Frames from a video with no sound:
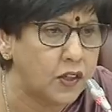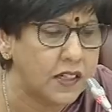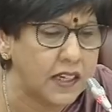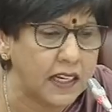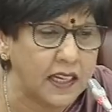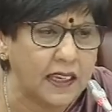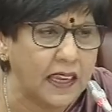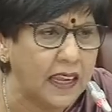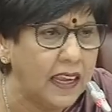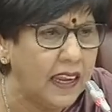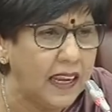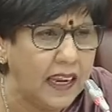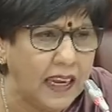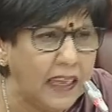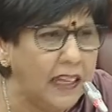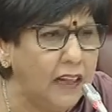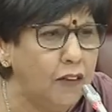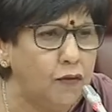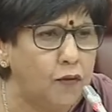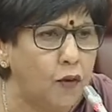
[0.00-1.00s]
to try to
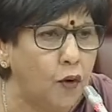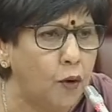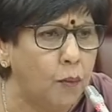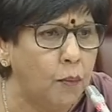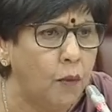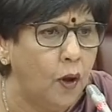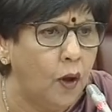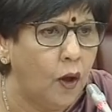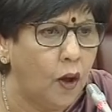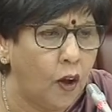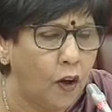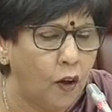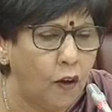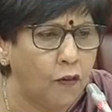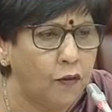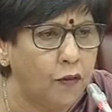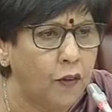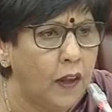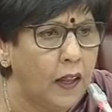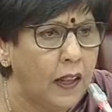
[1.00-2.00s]
take any form
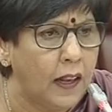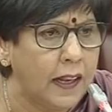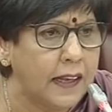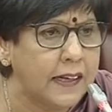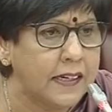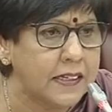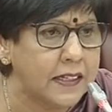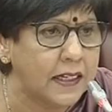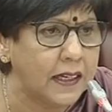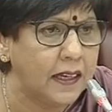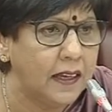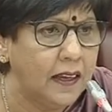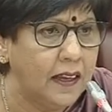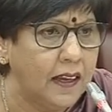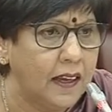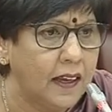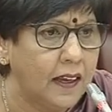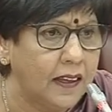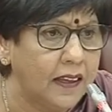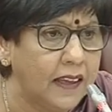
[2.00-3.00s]
of,
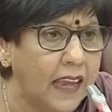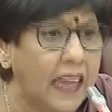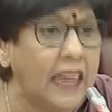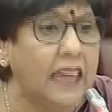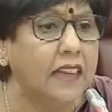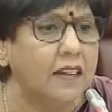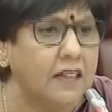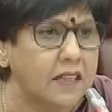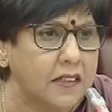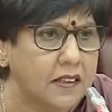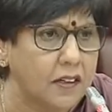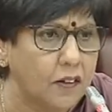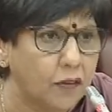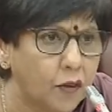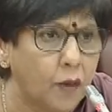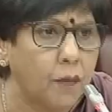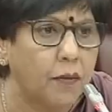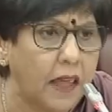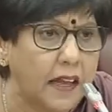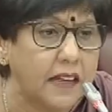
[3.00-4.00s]
let's say,
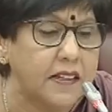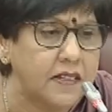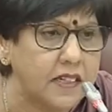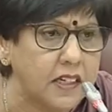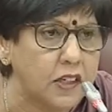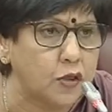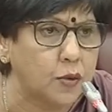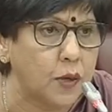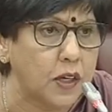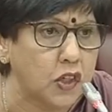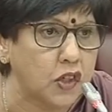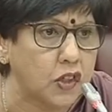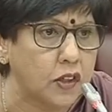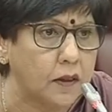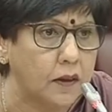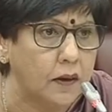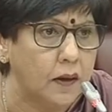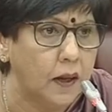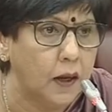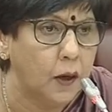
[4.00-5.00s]
gains from that
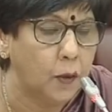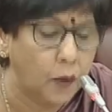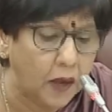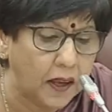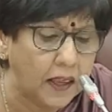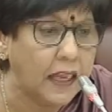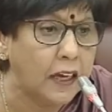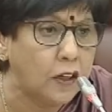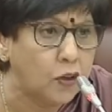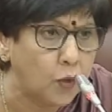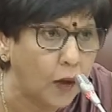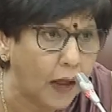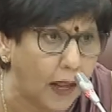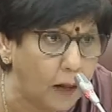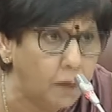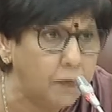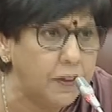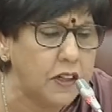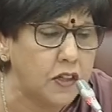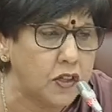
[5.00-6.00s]
situation. We are
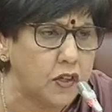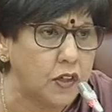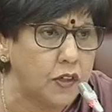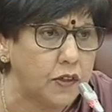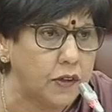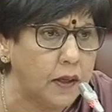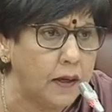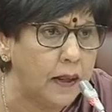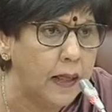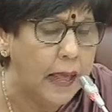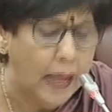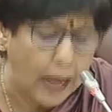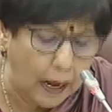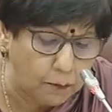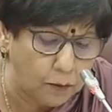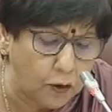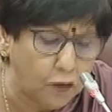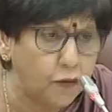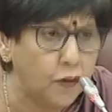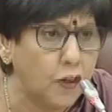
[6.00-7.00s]
here to help these
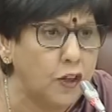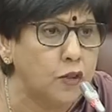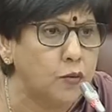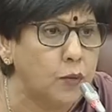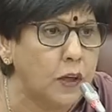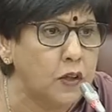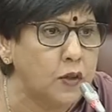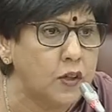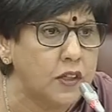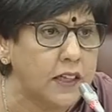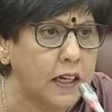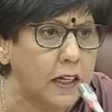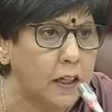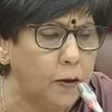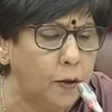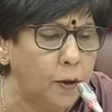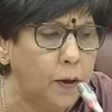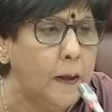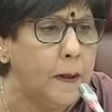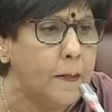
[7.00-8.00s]
children. I'm the first
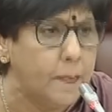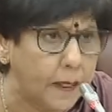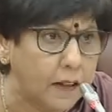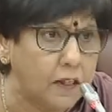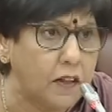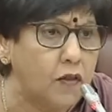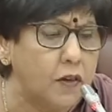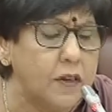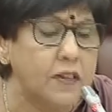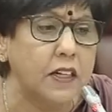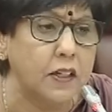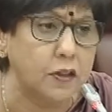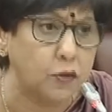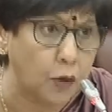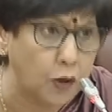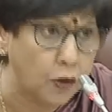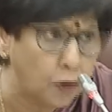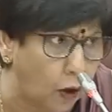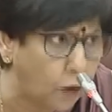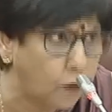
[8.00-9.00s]
one to tell you that
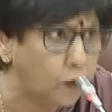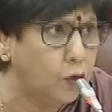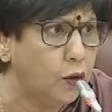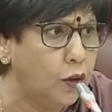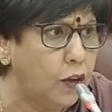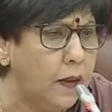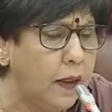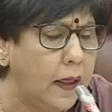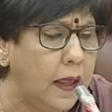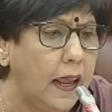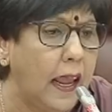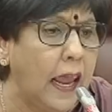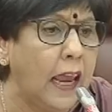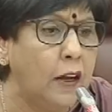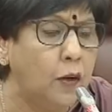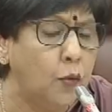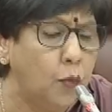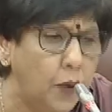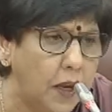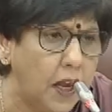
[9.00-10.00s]
the results were not
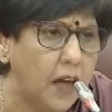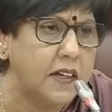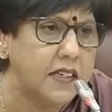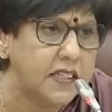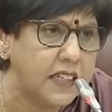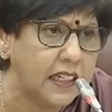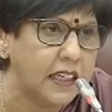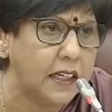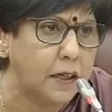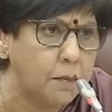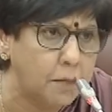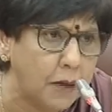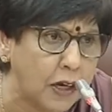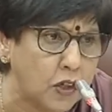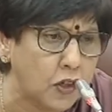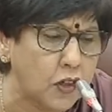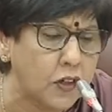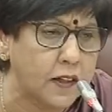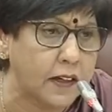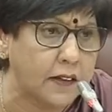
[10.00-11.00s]
good, and we are
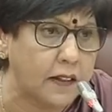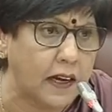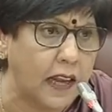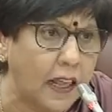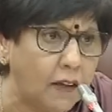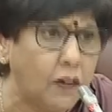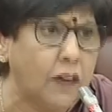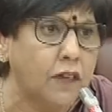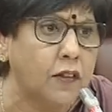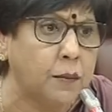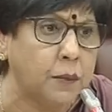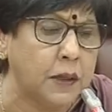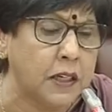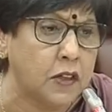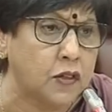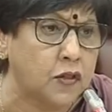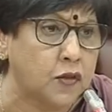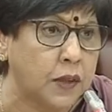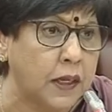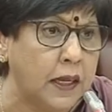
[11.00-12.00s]
taking measures at the
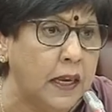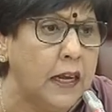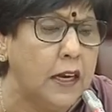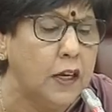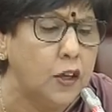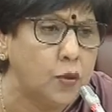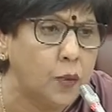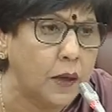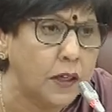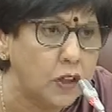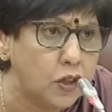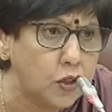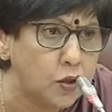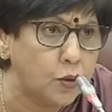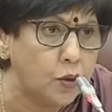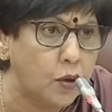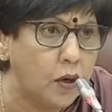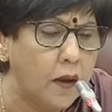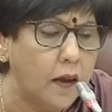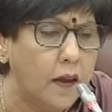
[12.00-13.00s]
level of the ministry
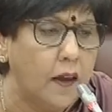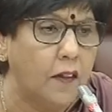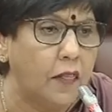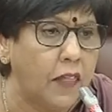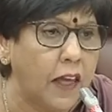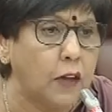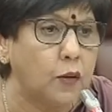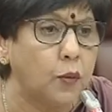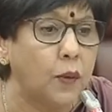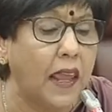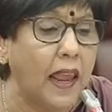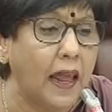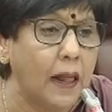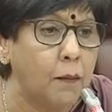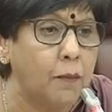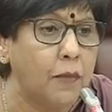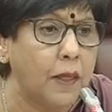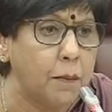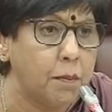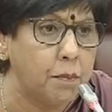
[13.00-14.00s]
to ensure
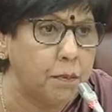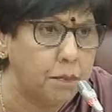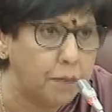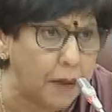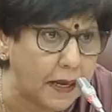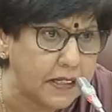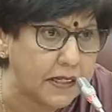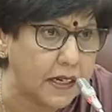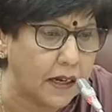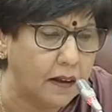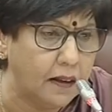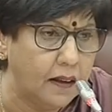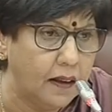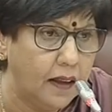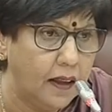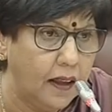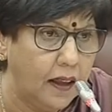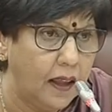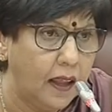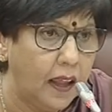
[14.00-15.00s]
that we help them
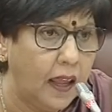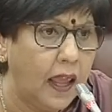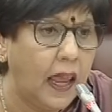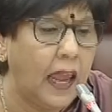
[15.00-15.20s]
better.